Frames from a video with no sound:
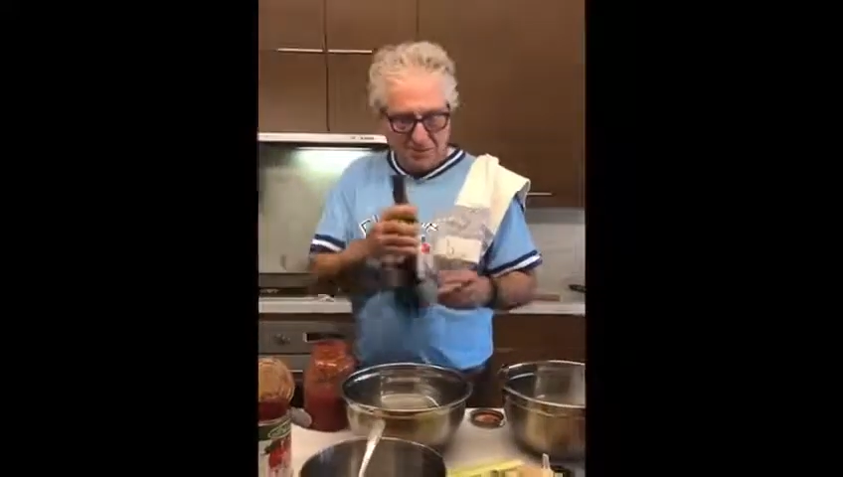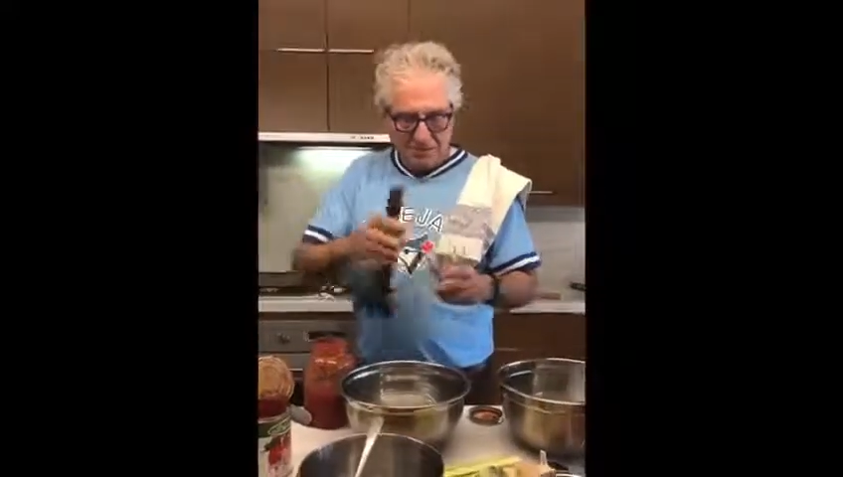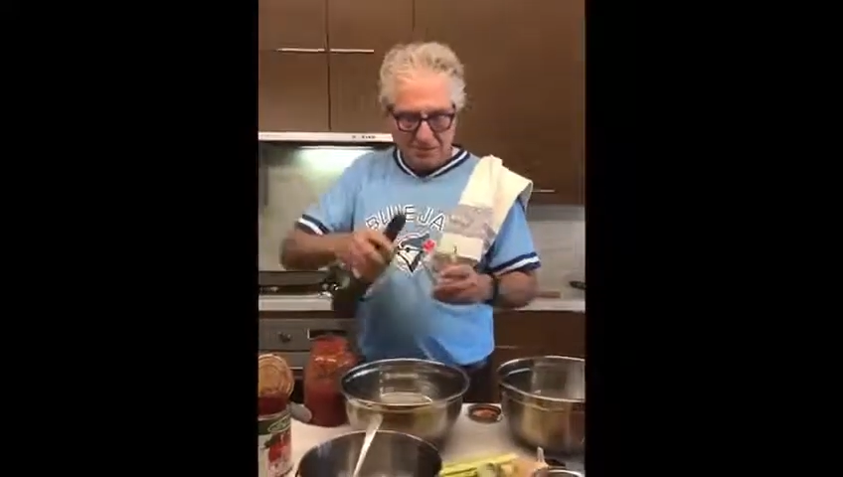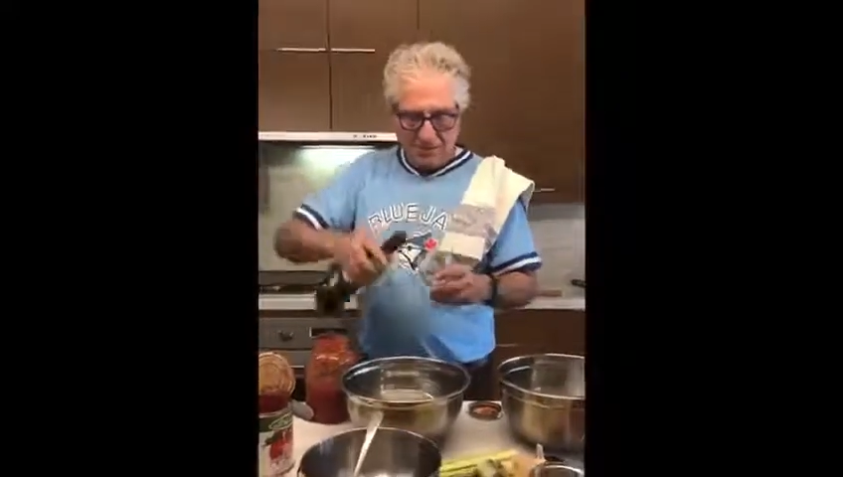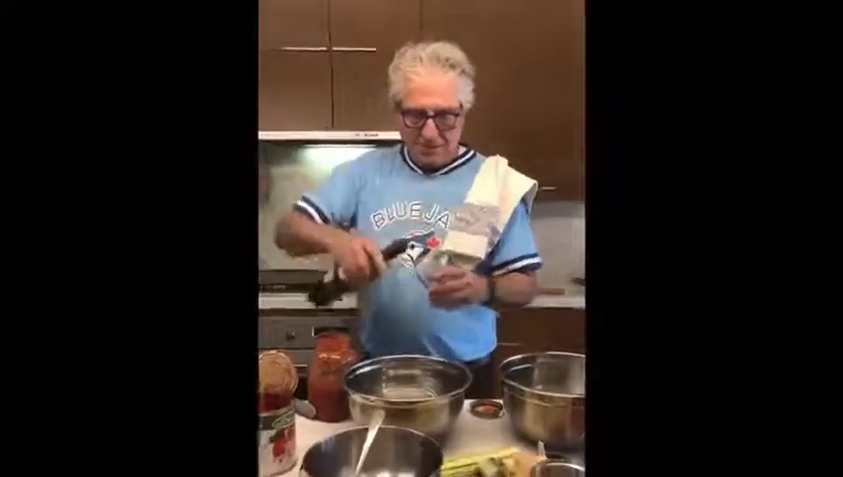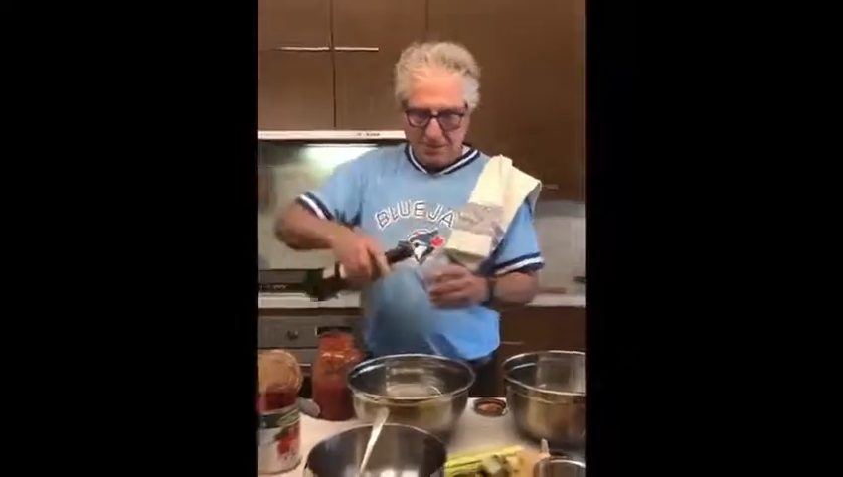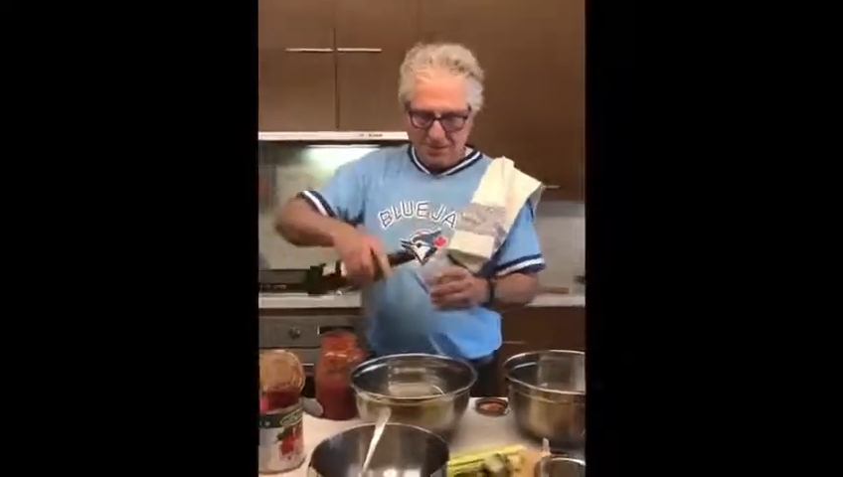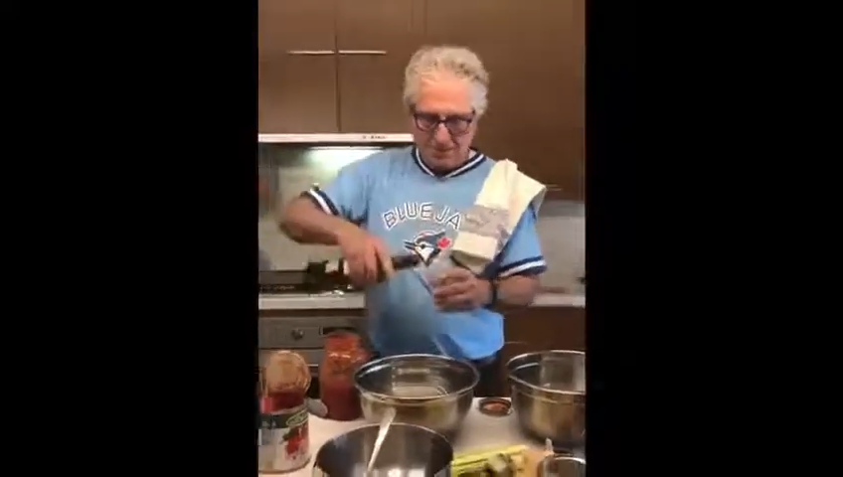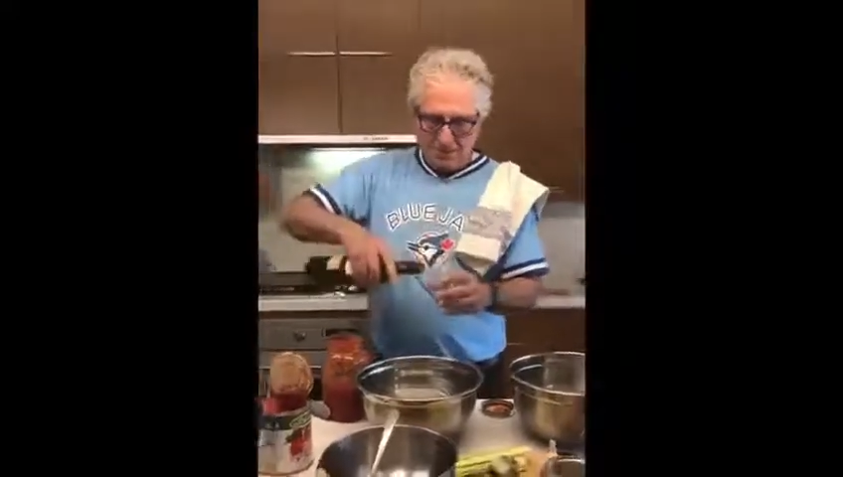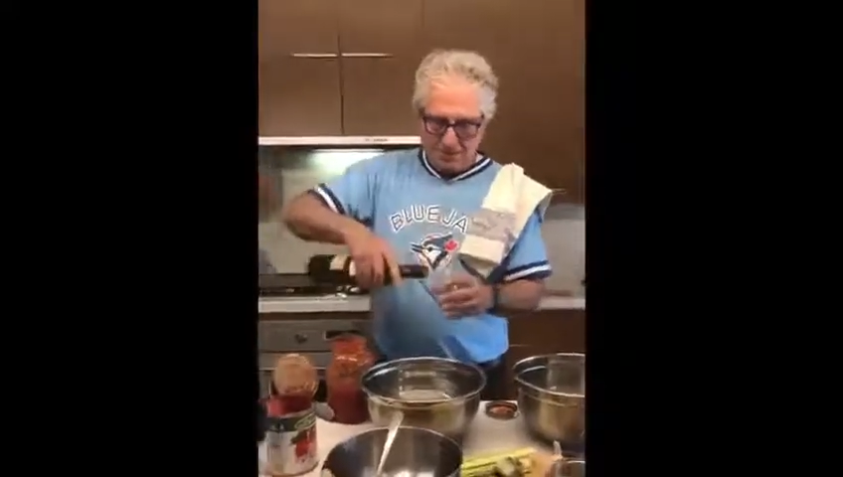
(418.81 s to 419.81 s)
I'm having a
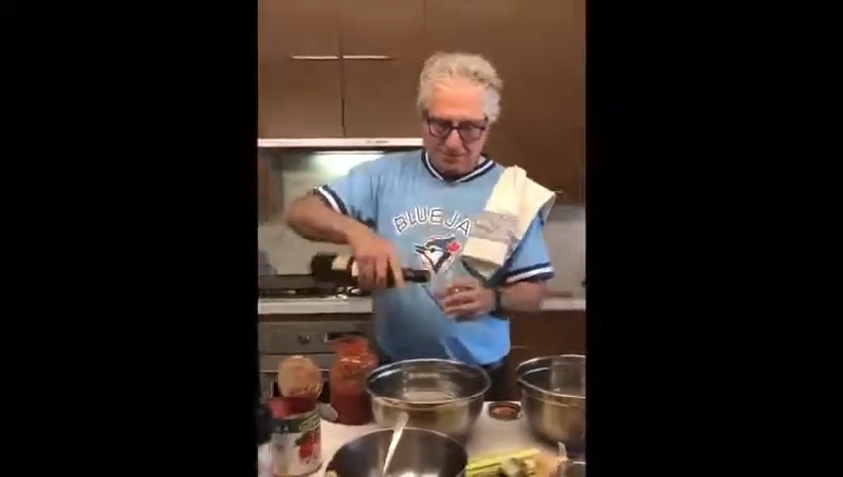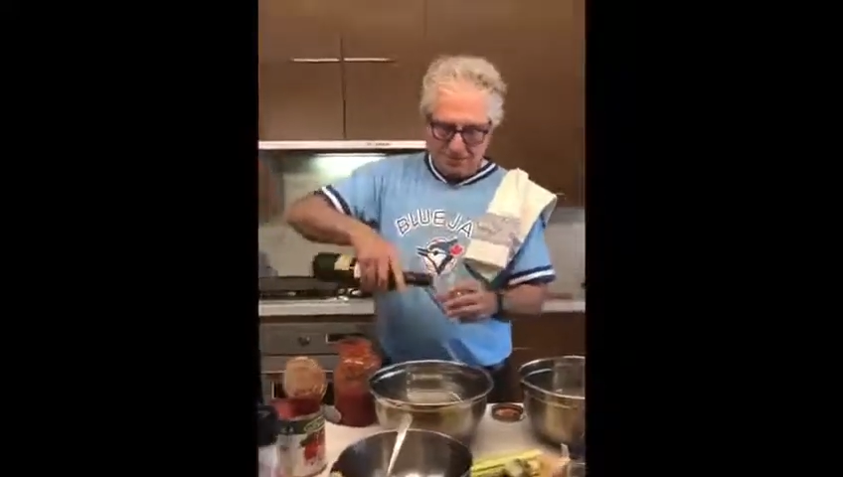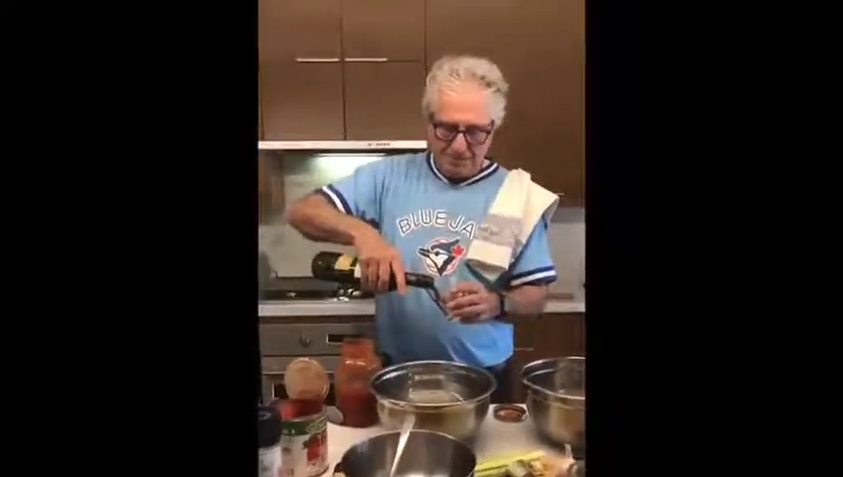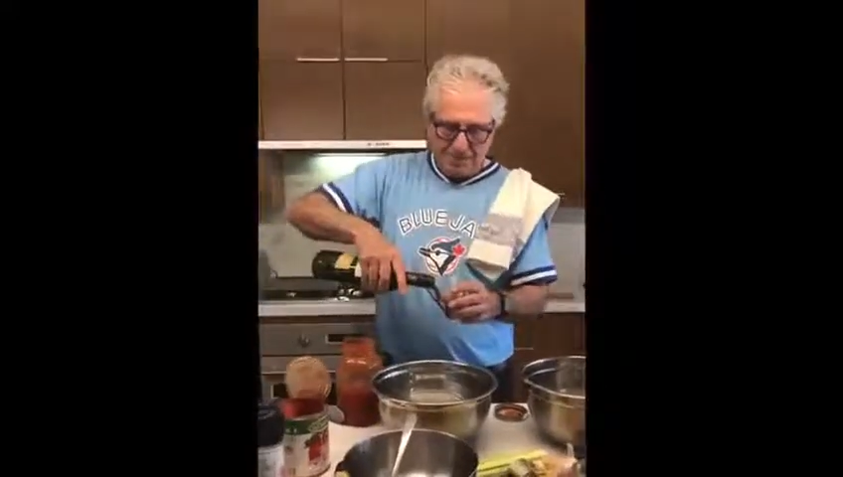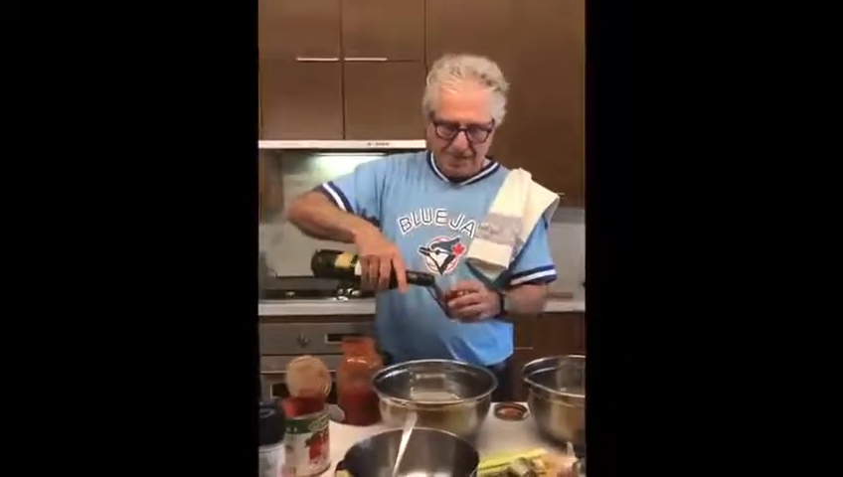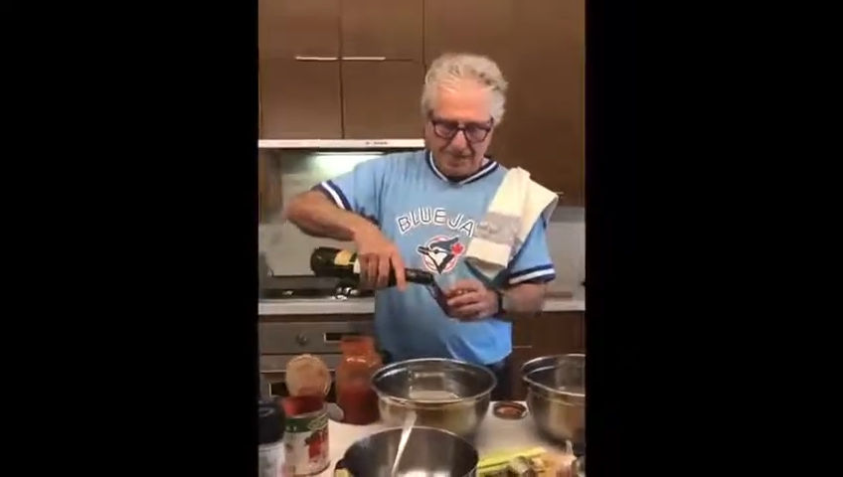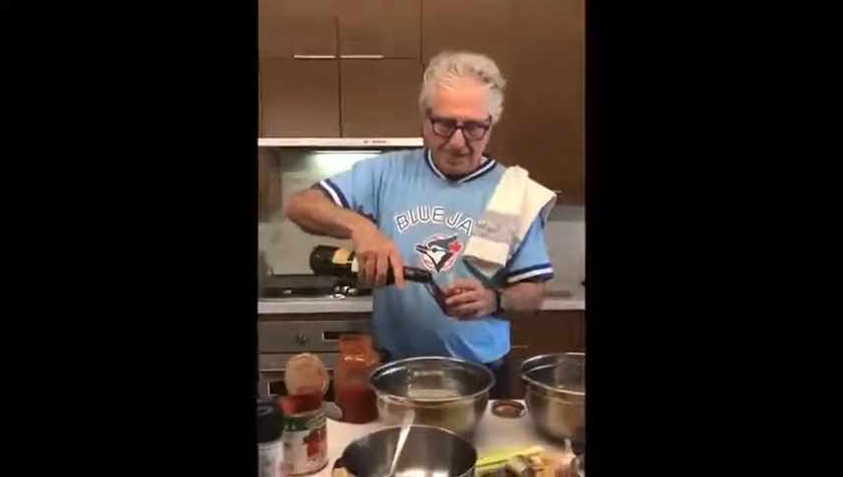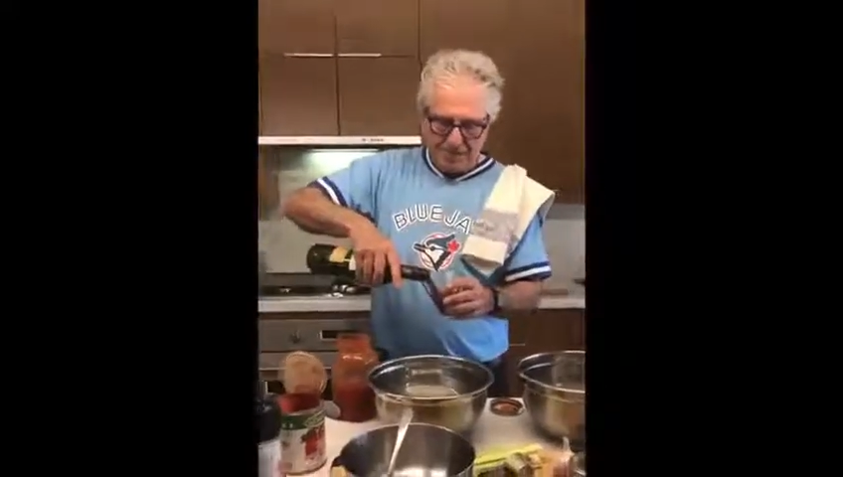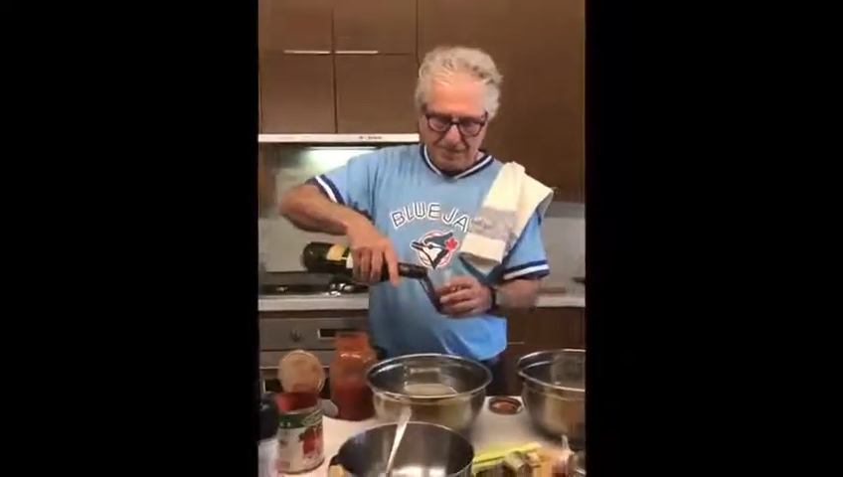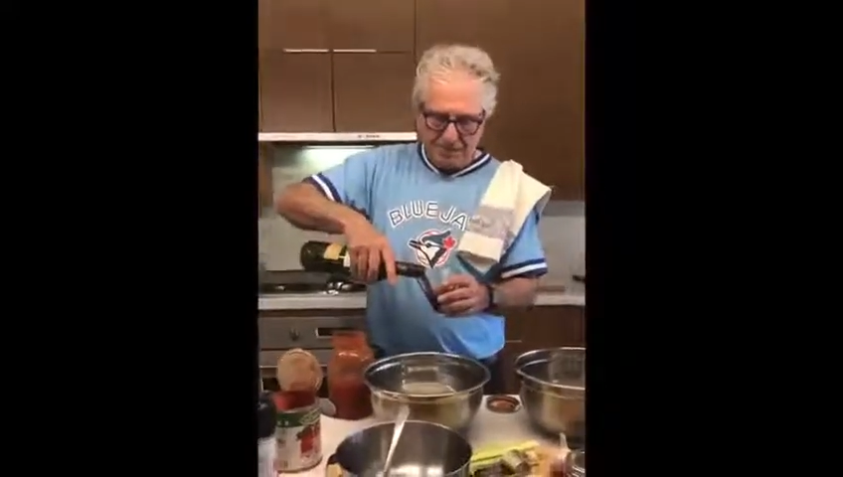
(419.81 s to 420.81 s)
little glass
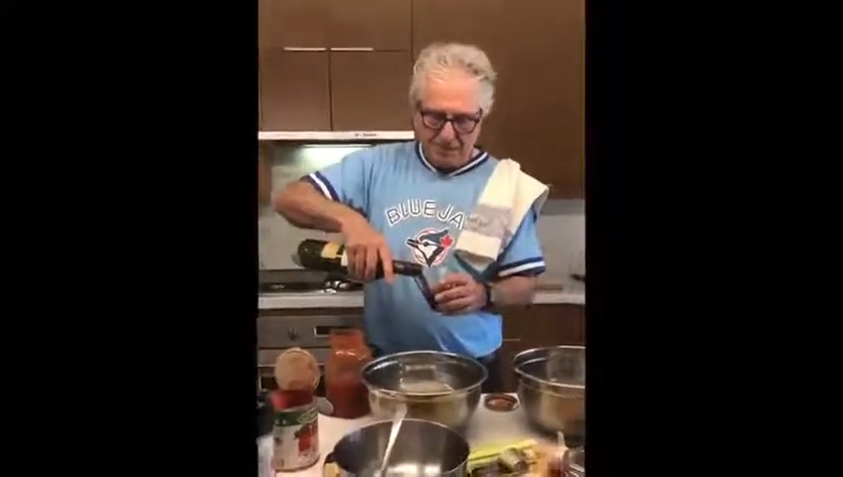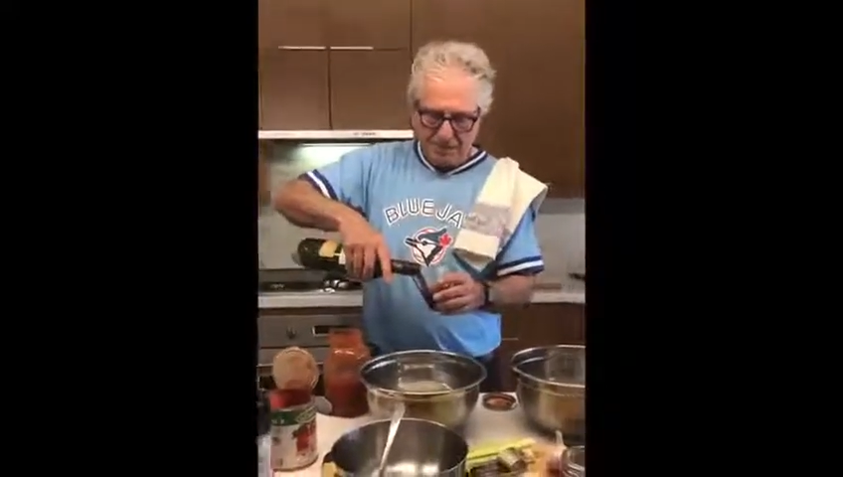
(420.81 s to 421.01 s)
of